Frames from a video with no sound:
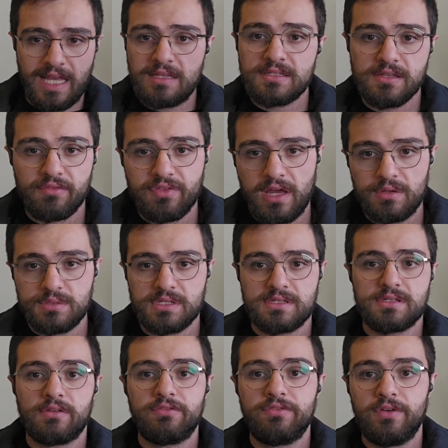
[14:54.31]
tens of
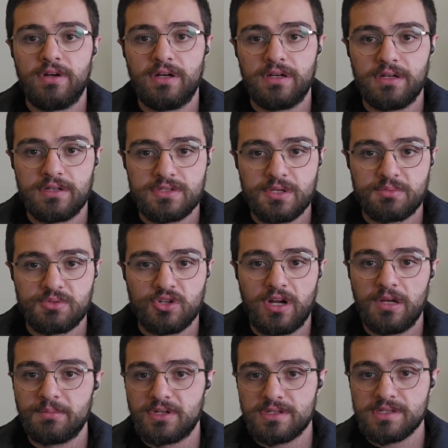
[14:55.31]
thousands of
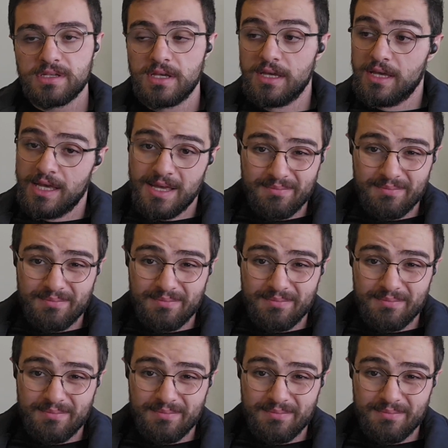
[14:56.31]
subscribers,